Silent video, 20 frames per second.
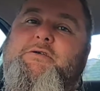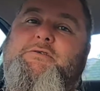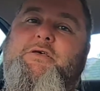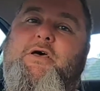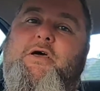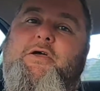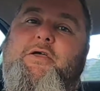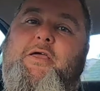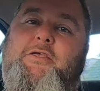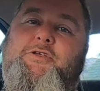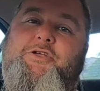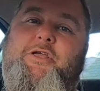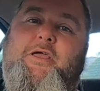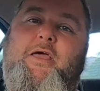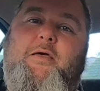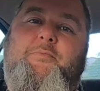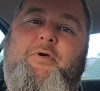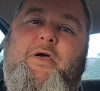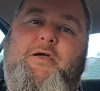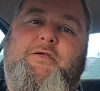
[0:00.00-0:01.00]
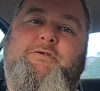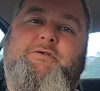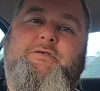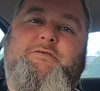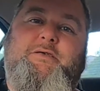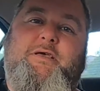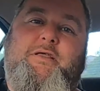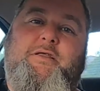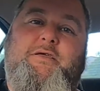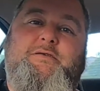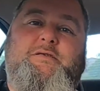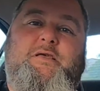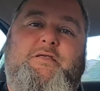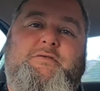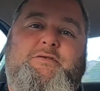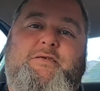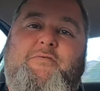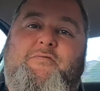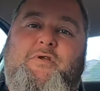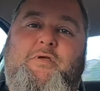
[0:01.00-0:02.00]
So she came back and she said, he
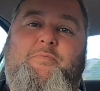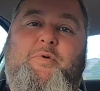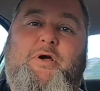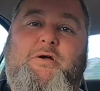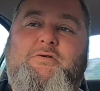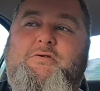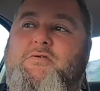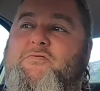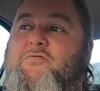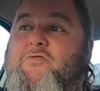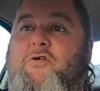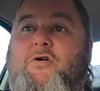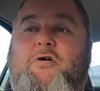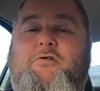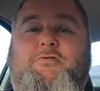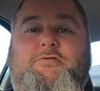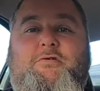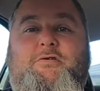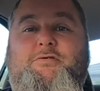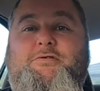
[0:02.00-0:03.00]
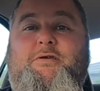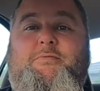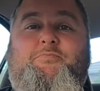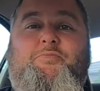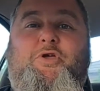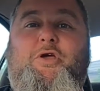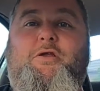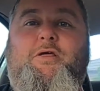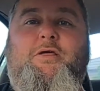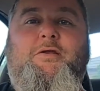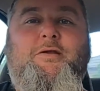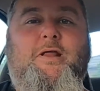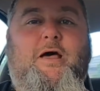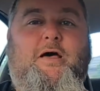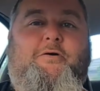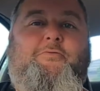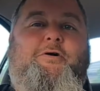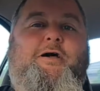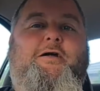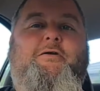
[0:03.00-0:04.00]
said 70 bucks is fine. So I said, beauty,
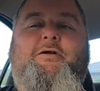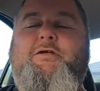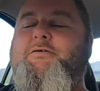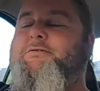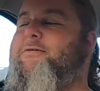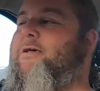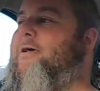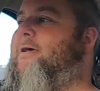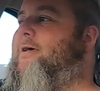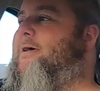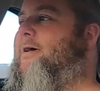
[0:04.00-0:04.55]
no worries.